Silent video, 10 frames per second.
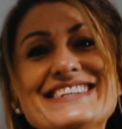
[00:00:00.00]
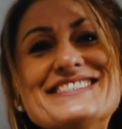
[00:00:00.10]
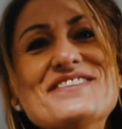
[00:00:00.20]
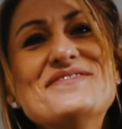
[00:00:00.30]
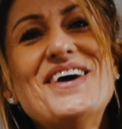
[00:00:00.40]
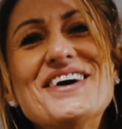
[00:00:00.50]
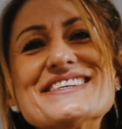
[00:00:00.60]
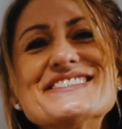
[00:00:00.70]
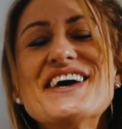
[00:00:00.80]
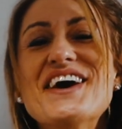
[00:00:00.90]
So
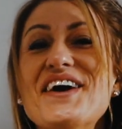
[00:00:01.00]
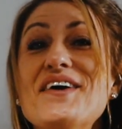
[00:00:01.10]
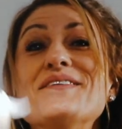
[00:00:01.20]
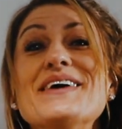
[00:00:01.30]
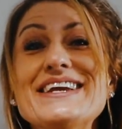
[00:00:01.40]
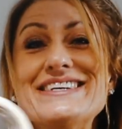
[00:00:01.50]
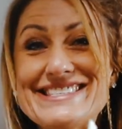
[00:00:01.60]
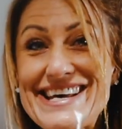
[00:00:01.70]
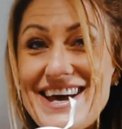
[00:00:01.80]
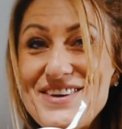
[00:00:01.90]
Marks, when you
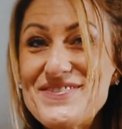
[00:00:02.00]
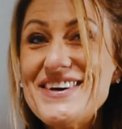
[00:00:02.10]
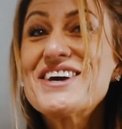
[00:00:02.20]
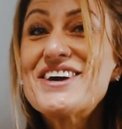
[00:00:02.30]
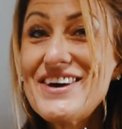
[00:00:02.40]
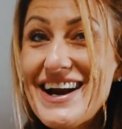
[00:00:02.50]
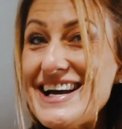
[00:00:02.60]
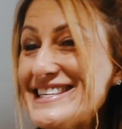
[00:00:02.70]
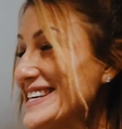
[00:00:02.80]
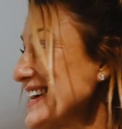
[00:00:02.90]
tape, a good
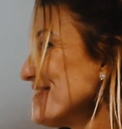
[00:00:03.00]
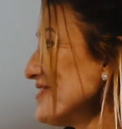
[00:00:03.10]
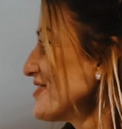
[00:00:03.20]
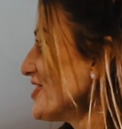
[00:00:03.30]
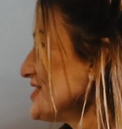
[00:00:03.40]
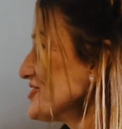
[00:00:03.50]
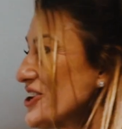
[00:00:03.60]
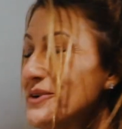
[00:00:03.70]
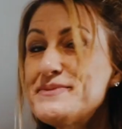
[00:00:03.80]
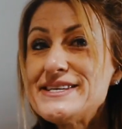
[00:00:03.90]
idea if you've got a
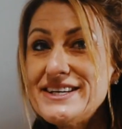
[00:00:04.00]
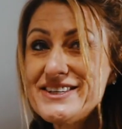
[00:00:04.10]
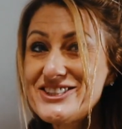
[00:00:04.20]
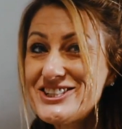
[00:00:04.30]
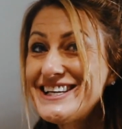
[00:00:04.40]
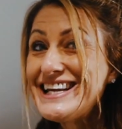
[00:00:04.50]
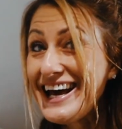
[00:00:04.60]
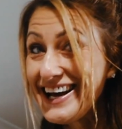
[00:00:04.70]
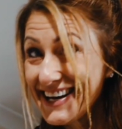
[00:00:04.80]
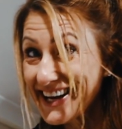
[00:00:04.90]
top section
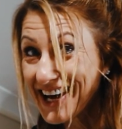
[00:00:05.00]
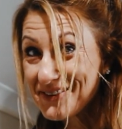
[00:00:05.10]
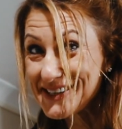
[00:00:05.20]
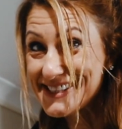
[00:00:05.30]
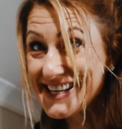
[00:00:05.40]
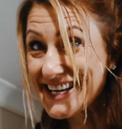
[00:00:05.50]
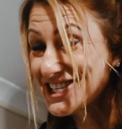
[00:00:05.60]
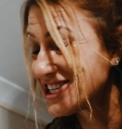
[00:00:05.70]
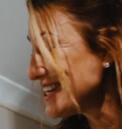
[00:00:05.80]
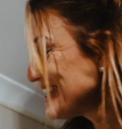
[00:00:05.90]
and a cupboard
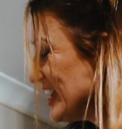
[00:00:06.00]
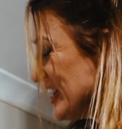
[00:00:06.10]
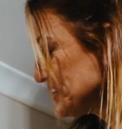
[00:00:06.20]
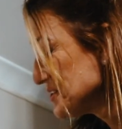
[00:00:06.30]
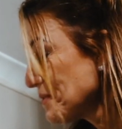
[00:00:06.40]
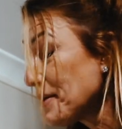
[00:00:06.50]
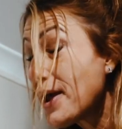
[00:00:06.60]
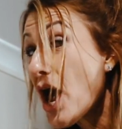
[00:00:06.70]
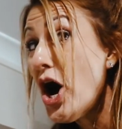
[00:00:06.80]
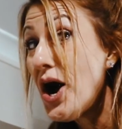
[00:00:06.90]
section to
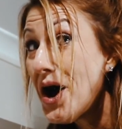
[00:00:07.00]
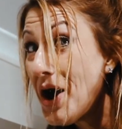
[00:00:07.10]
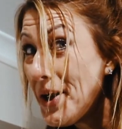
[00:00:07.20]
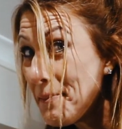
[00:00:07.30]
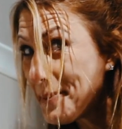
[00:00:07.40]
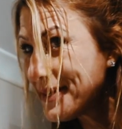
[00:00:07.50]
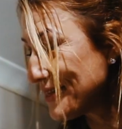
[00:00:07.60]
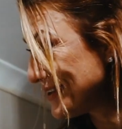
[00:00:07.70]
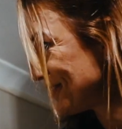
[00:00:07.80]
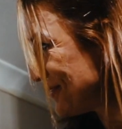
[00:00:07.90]
maybe open
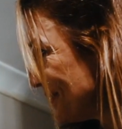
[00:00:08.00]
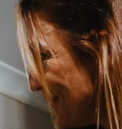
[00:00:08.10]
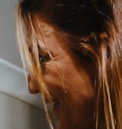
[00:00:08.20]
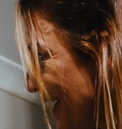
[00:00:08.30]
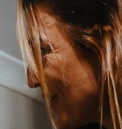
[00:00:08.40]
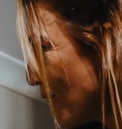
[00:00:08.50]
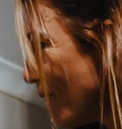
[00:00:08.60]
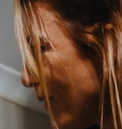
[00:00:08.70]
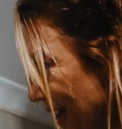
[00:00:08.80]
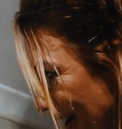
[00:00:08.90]
the door and
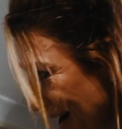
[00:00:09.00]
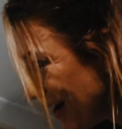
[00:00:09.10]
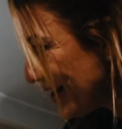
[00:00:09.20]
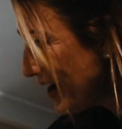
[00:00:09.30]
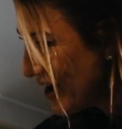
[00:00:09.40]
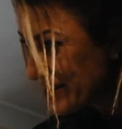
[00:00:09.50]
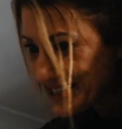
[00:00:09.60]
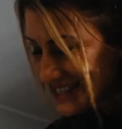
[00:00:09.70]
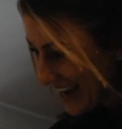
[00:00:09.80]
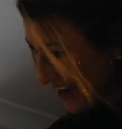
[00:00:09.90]
voila,
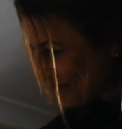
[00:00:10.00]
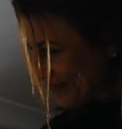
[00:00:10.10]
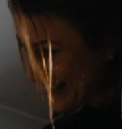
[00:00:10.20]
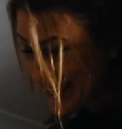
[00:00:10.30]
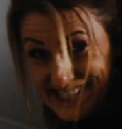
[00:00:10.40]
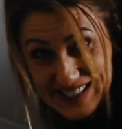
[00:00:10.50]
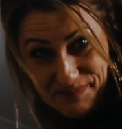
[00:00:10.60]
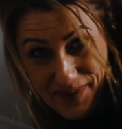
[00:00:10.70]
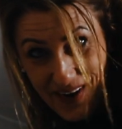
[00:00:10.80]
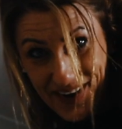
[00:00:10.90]
tape this
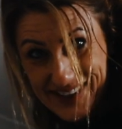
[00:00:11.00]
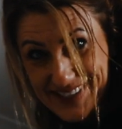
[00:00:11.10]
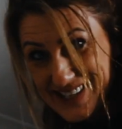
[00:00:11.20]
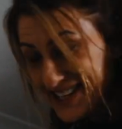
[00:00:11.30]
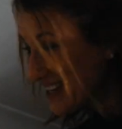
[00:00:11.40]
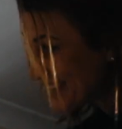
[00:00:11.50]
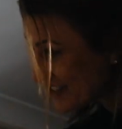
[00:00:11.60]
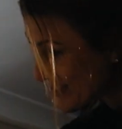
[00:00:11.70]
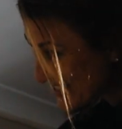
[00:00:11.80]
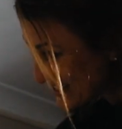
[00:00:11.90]
part
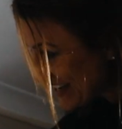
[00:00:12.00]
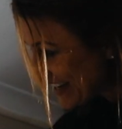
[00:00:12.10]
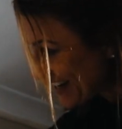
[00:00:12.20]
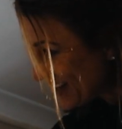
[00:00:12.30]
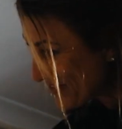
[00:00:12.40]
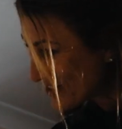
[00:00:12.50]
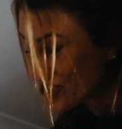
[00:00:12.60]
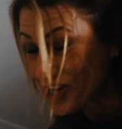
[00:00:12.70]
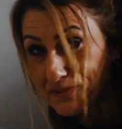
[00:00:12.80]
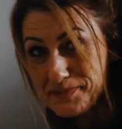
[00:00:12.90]
just underneath the
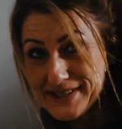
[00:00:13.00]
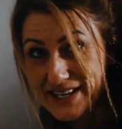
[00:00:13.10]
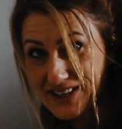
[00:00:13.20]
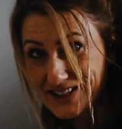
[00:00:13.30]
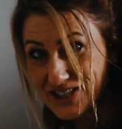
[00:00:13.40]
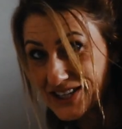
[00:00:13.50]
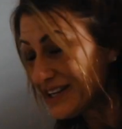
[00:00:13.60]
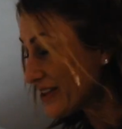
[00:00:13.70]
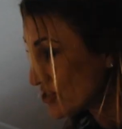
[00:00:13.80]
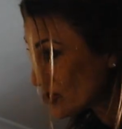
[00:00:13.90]
top section
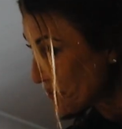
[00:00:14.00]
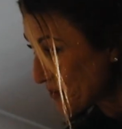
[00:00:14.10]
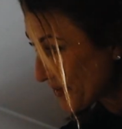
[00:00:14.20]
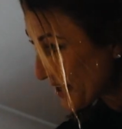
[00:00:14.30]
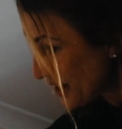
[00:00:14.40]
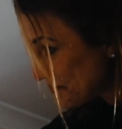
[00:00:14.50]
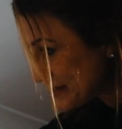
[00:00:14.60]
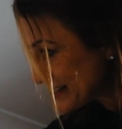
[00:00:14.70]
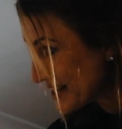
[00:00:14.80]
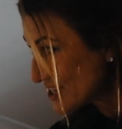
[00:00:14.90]
at the top of the
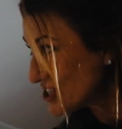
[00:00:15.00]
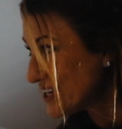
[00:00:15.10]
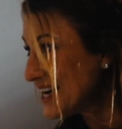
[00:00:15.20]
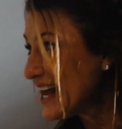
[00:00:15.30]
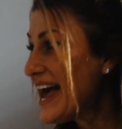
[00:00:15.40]
cupboard section,